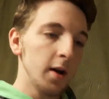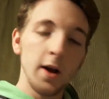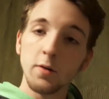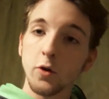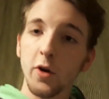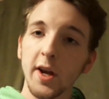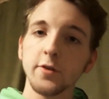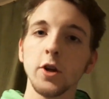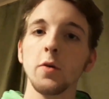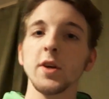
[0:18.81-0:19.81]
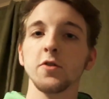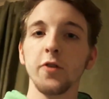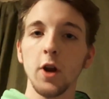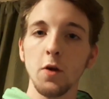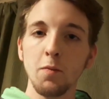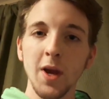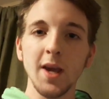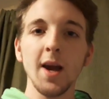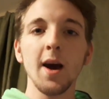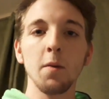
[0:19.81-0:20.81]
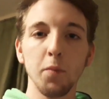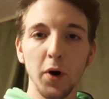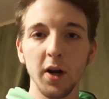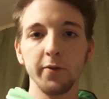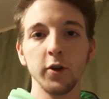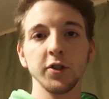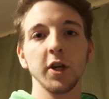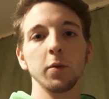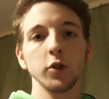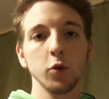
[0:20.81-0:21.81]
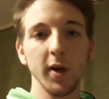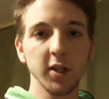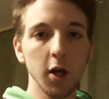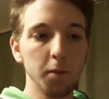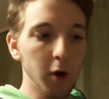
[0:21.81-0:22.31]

all you have to do is follow me and Pride of Nottingham on Twitter.